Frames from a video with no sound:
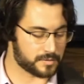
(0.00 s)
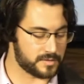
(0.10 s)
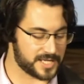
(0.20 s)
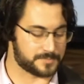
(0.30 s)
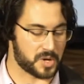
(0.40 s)

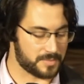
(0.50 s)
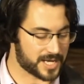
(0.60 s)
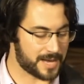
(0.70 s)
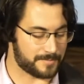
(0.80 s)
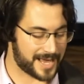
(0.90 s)
through these, but I'm
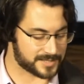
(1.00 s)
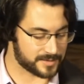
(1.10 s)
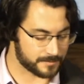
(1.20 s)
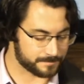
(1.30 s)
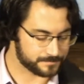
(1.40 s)
going to come back
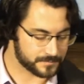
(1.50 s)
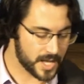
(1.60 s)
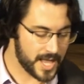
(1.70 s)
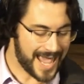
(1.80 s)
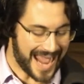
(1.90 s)
to them.
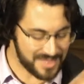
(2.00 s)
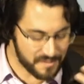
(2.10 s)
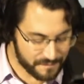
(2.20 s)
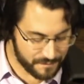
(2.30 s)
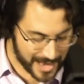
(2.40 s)

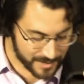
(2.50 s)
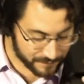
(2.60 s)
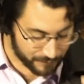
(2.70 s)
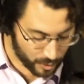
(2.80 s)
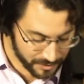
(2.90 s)

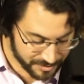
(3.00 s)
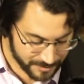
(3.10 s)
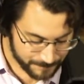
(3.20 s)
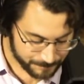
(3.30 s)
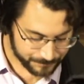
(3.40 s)
And
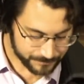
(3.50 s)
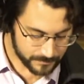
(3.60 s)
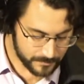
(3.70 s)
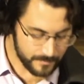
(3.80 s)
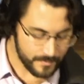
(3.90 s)
fourth,
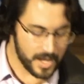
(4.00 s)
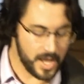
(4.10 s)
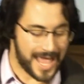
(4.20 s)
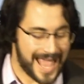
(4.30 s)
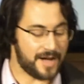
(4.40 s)

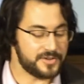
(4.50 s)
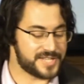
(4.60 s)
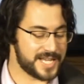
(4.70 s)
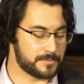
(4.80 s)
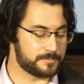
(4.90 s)
how
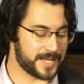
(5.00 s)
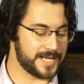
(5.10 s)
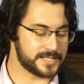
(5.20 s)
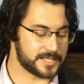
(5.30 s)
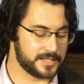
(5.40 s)
does he
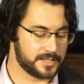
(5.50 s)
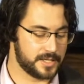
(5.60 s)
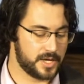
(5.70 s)
complete it?